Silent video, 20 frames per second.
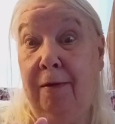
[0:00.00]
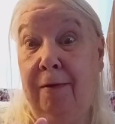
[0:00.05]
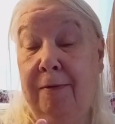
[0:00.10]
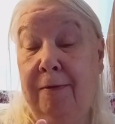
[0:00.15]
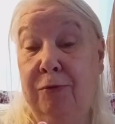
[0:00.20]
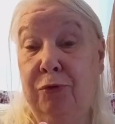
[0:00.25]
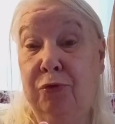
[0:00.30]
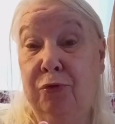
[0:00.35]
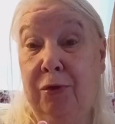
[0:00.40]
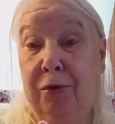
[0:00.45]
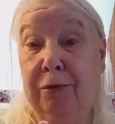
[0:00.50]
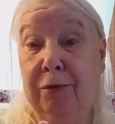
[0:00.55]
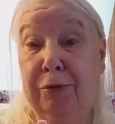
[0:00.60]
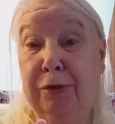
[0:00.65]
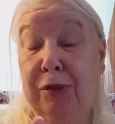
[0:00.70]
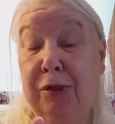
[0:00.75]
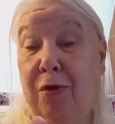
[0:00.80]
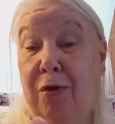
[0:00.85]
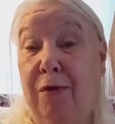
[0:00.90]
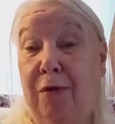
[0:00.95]
drills
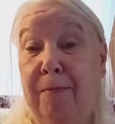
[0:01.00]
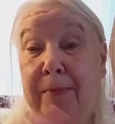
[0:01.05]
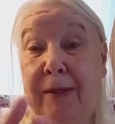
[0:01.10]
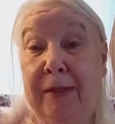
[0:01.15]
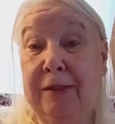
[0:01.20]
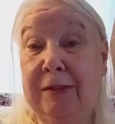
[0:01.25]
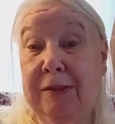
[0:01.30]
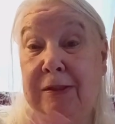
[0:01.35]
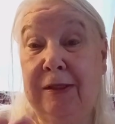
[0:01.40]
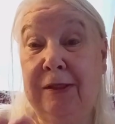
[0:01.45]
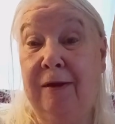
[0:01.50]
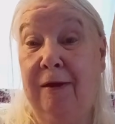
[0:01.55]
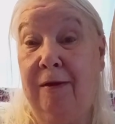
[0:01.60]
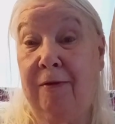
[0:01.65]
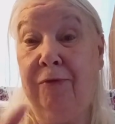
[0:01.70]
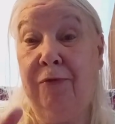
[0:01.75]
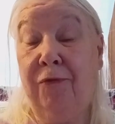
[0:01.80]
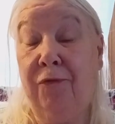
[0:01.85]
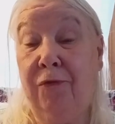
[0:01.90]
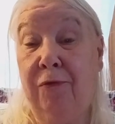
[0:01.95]
all mixed
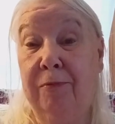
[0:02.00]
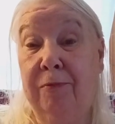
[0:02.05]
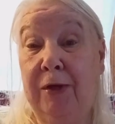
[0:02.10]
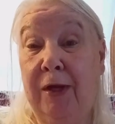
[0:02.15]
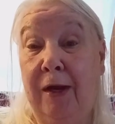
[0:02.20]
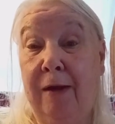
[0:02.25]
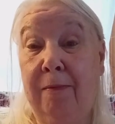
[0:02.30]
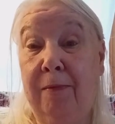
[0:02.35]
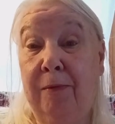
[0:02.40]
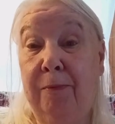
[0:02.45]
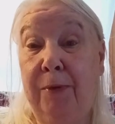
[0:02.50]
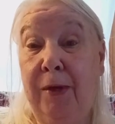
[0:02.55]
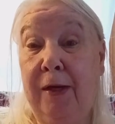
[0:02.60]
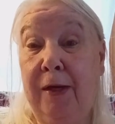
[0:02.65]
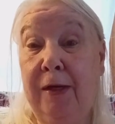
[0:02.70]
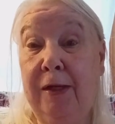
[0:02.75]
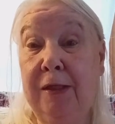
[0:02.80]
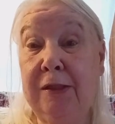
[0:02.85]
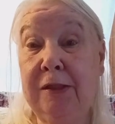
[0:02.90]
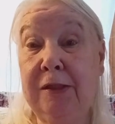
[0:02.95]
together from diamond
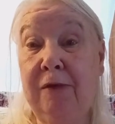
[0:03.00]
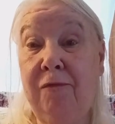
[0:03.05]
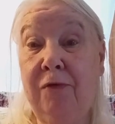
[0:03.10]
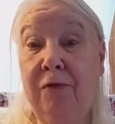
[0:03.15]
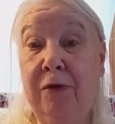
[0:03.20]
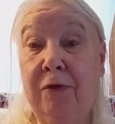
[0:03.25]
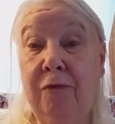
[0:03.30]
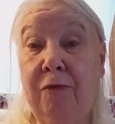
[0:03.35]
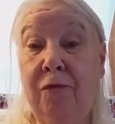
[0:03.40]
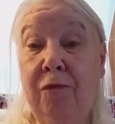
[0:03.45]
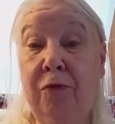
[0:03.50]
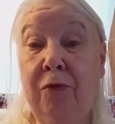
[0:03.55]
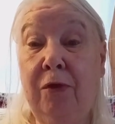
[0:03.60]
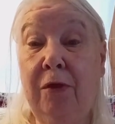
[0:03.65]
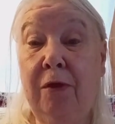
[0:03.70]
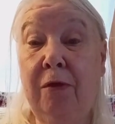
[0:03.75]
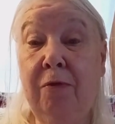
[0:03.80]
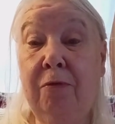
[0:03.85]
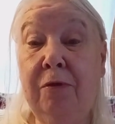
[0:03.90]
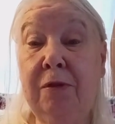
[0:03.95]
paintings I've done over the
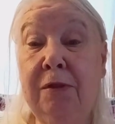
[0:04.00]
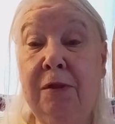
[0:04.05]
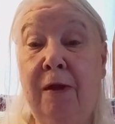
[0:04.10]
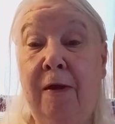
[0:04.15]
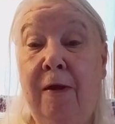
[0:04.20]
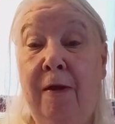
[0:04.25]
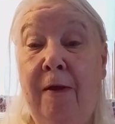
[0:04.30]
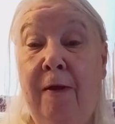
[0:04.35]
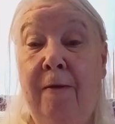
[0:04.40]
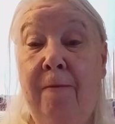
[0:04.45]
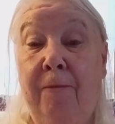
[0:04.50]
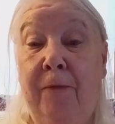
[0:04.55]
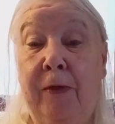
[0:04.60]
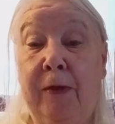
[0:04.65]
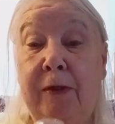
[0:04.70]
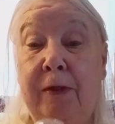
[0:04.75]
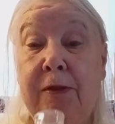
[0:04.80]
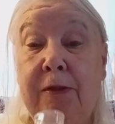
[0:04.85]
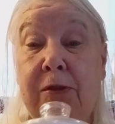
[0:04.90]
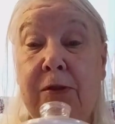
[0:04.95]
years. Then
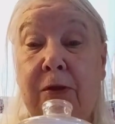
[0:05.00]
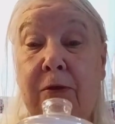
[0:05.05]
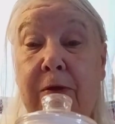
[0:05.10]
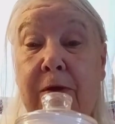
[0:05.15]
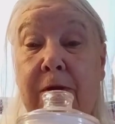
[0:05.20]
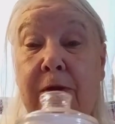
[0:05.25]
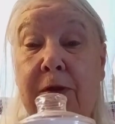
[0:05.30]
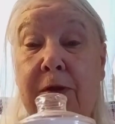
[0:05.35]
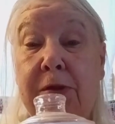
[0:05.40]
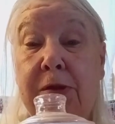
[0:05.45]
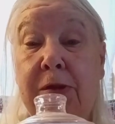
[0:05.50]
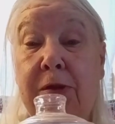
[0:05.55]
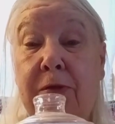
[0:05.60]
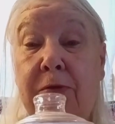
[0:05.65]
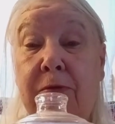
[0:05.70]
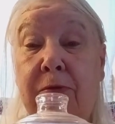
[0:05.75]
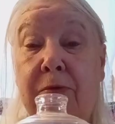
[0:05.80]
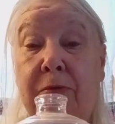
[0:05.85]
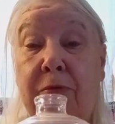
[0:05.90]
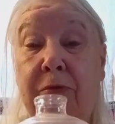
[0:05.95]
I started this
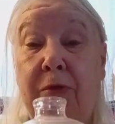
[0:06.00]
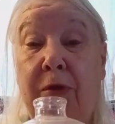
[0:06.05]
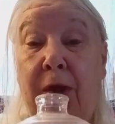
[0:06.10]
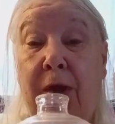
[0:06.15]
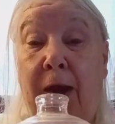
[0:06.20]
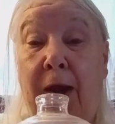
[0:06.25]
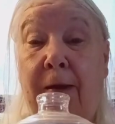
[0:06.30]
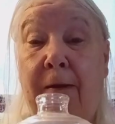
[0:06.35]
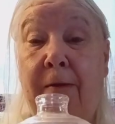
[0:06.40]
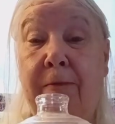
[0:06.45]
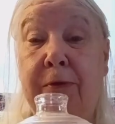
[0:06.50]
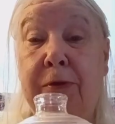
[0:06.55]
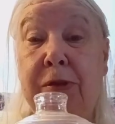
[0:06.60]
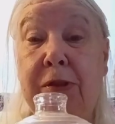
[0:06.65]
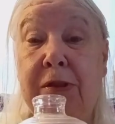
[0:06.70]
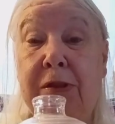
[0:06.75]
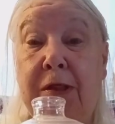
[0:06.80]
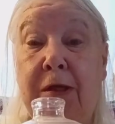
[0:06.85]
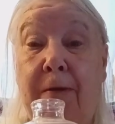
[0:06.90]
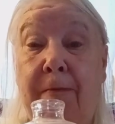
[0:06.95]
little thing that
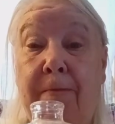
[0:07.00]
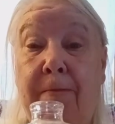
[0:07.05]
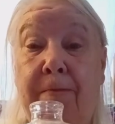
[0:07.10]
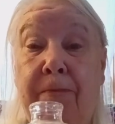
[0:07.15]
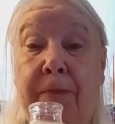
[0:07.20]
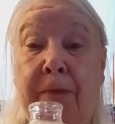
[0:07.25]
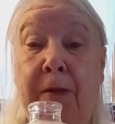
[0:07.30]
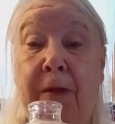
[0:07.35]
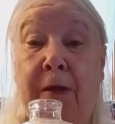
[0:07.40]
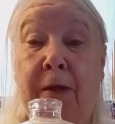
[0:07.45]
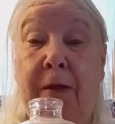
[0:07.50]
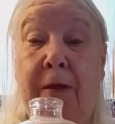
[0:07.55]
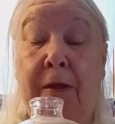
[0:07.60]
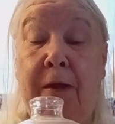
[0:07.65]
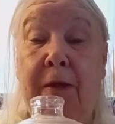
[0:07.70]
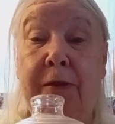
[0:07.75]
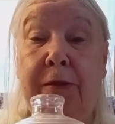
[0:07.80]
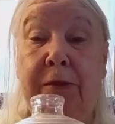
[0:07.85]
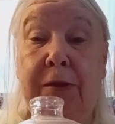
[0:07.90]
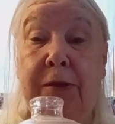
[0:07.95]
was
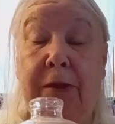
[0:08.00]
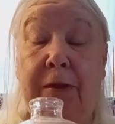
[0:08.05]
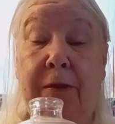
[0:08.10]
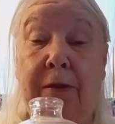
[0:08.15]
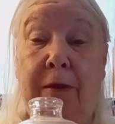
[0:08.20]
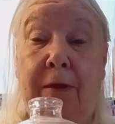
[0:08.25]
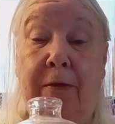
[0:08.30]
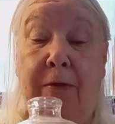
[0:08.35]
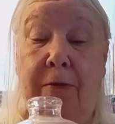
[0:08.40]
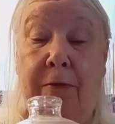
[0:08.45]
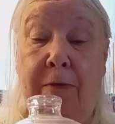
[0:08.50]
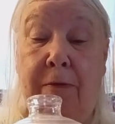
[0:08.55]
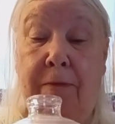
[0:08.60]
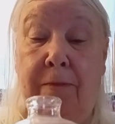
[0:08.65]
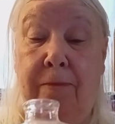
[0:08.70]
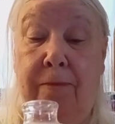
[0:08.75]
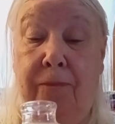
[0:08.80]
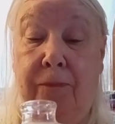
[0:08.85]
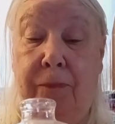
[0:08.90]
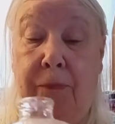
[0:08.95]
sitting there,
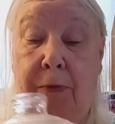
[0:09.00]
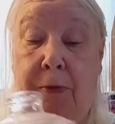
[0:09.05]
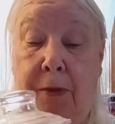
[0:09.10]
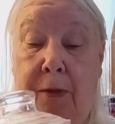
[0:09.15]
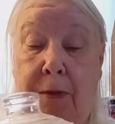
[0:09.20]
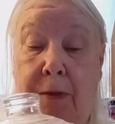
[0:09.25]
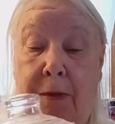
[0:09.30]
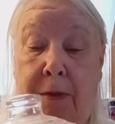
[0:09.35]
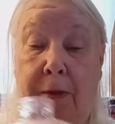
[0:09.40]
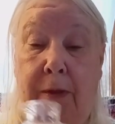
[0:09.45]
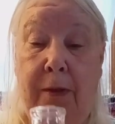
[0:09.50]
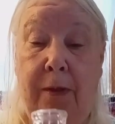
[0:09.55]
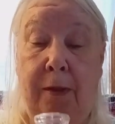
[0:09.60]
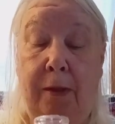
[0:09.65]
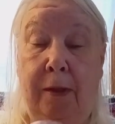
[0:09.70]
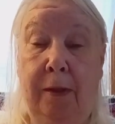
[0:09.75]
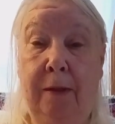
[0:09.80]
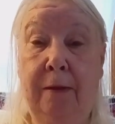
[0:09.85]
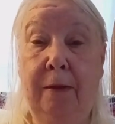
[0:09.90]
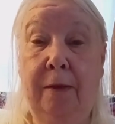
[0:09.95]

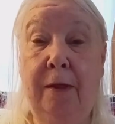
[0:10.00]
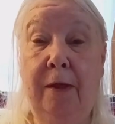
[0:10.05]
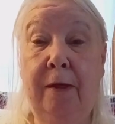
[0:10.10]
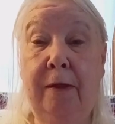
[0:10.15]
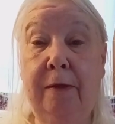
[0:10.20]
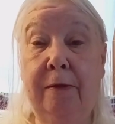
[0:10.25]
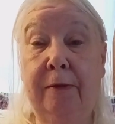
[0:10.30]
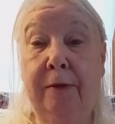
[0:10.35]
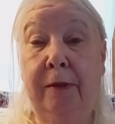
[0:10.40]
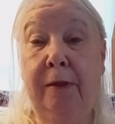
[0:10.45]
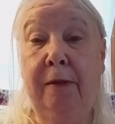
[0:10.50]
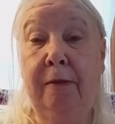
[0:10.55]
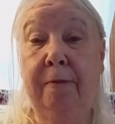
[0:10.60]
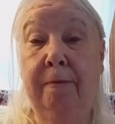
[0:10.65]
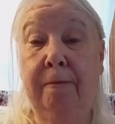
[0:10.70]
and luckily